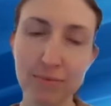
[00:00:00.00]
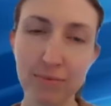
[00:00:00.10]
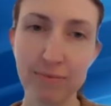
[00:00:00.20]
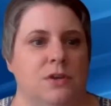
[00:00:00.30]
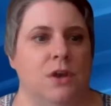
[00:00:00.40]

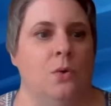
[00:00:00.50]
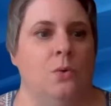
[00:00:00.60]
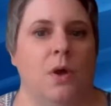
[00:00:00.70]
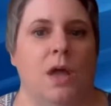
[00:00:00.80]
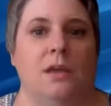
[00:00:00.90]

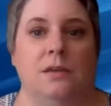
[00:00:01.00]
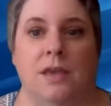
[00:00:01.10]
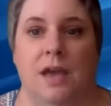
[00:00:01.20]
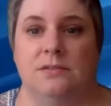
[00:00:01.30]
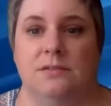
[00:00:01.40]
So
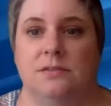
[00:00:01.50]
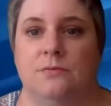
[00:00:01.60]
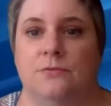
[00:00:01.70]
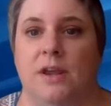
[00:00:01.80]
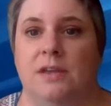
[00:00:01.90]

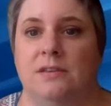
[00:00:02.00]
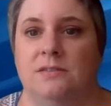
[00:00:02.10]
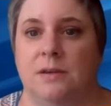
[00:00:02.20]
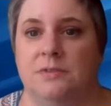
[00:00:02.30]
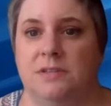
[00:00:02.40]
yes, Frank
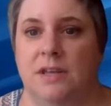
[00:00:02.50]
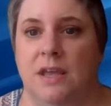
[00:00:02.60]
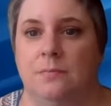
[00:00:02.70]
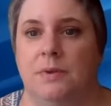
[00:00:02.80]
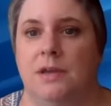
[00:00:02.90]
is up to
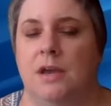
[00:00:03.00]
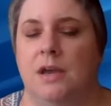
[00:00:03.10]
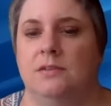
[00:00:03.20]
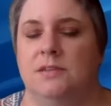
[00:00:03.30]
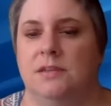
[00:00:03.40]
date
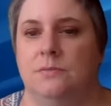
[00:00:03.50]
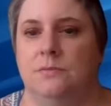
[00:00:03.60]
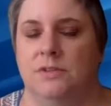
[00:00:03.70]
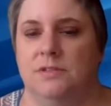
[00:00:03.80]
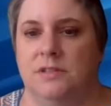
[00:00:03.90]
because he
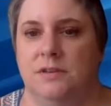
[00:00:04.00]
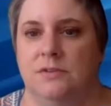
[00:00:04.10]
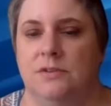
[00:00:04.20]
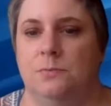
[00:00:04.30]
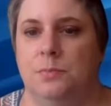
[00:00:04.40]

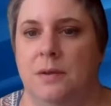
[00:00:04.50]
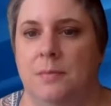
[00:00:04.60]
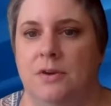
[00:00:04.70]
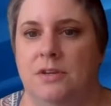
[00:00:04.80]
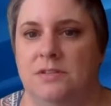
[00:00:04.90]
received his
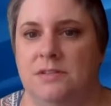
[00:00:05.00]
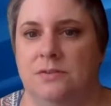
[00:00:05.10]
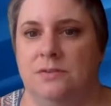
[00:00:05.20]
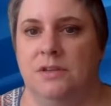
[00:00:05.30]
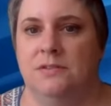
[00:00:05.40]
primary
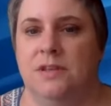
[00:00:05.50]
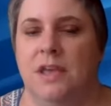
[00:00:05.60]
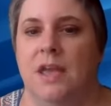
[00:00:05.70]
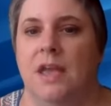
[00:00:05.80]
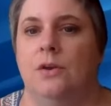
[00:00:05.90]
series
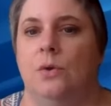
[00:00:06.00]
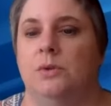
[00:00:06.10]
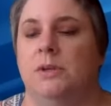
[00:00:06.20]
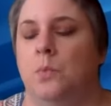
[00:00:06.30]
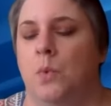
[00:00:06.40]
and
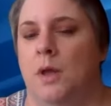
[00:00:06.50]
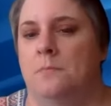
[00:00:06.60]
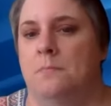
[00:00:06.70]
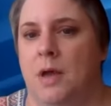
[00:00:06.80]
only 1